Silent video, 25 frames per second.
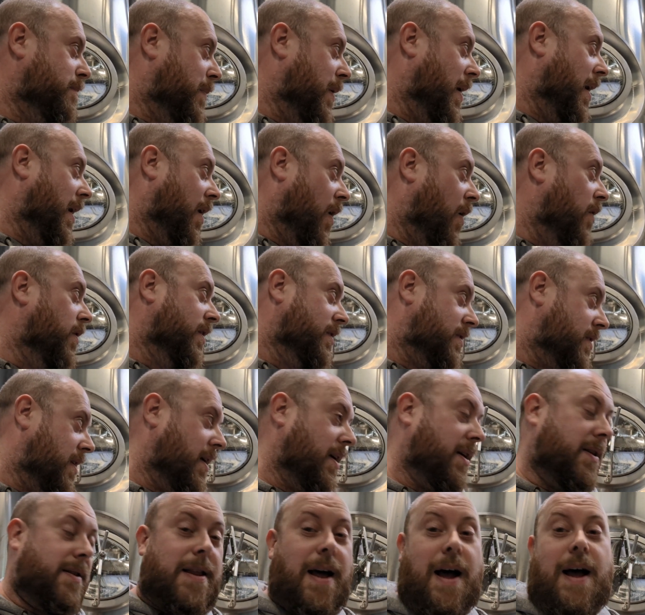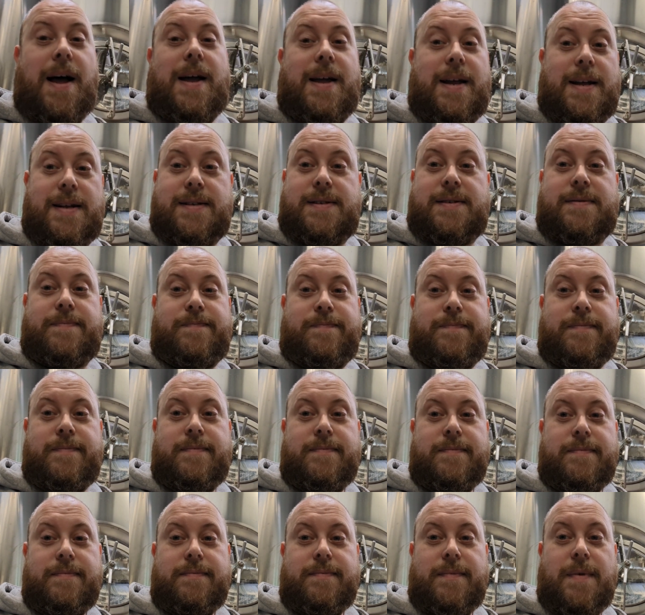but honestly, that is
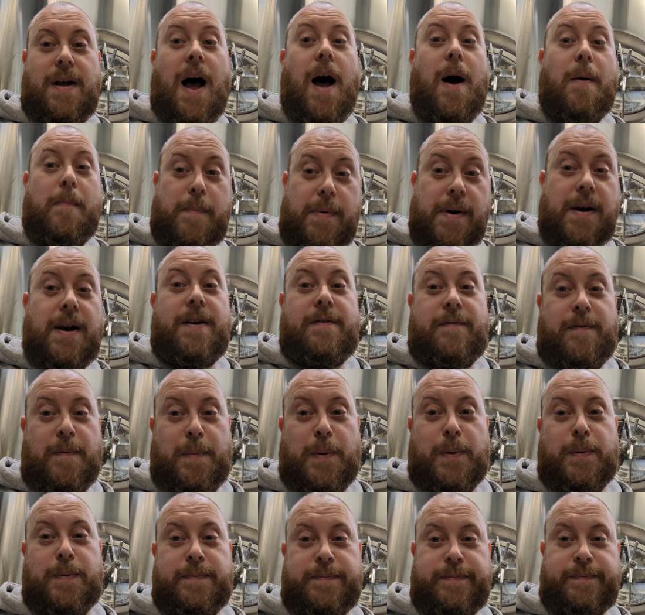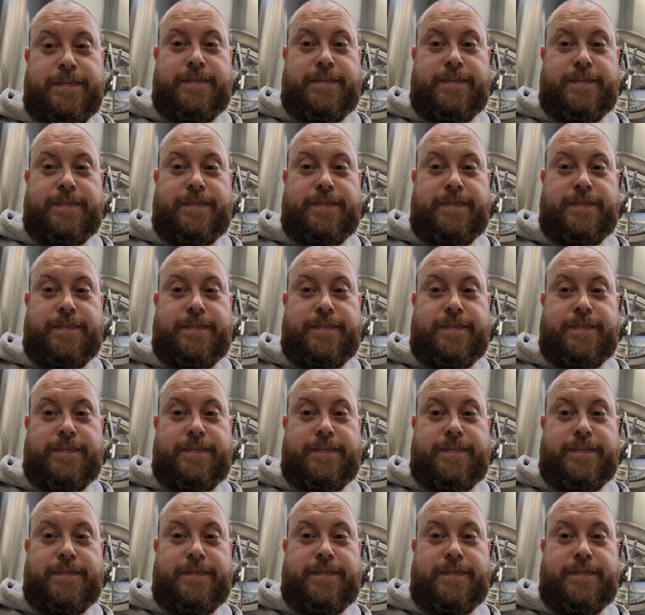unbelievable.